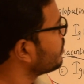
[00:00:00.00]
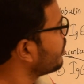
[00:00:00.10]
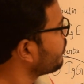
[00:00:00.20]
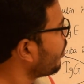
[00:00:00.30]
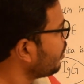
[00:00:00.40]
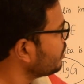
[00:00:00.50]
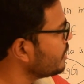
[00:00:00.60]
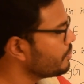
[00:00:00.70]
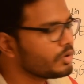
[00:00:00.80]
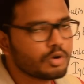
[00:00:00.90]
of all
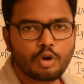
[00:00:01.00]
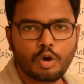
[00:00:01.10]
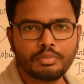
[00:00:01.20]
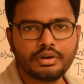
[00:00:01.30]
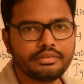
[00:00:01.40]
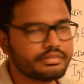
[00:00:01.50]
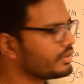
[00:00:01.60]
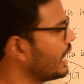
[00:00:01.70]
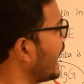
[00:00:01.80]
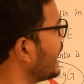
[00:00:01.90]
the
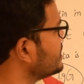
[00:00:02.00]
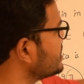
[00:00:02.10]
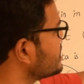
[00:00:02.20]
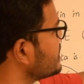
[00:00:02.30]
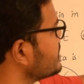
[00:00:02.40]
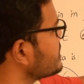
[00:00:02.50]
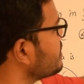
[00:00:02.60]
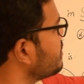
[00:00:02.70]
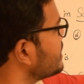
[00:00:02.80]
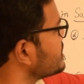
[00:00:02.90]
immunoglobulins, IgG is the
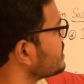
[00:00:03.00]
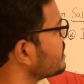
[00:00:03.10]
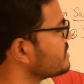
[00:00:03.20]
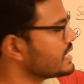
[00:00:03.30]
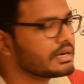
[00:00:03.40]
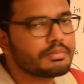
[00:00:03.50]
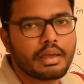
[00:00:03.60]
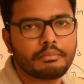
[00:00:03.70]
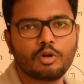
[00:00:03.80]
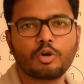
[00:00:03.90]
major serum
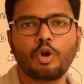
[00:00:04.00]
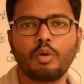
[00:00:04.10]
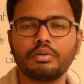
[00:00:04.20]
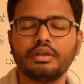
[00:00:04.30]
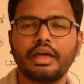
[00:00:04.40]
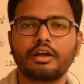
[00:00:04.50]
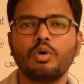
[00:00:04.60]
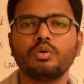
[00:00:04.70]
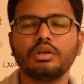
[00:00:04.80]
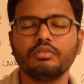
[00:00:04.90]
immunoglobulin,
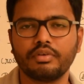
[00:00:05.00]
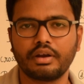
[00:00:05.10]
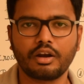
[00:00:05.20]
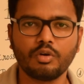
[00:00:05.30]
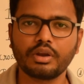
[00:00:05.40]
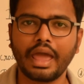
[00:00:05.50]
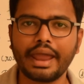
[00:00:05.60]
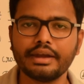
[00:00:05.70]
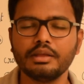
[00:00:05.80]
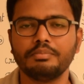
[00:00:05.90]
accounting for around
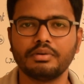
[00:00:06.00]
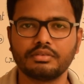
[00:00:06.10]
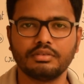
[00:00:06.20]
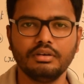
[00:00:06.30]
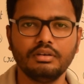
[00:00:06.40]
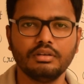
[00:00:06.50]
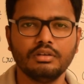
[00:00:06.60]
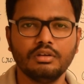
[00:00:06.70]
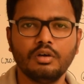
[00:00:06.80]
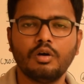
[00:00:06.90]
80%
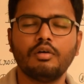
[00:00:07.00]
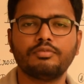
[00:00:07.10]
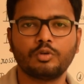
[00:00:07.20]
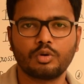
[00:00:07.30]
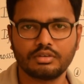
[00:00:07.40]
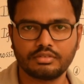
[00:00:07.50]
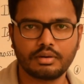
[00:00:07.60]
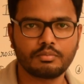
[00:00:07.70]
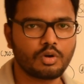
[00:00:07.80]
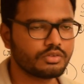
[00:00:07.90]
of total
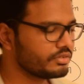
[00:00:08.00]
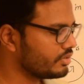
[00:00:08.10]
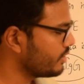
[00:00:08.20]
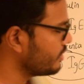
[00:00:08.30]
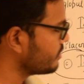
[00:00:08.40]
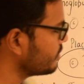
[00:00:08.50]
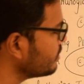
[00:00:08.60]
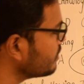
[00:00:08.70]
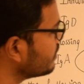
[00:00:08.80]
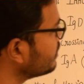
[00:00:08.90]
serum
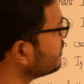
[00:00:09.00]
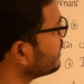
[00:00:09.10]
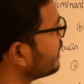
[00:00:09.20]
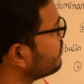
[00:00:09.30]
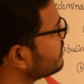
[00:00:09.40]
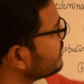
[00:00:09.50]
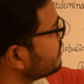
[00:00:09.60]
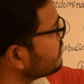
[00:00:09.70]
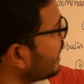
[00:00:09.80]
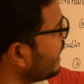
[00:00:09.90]
concentration. And within
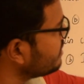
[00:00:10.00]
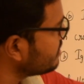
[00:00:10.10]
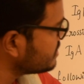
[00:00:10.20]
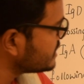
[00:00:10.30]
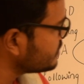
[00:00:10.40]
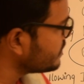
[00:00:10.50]
this IgG,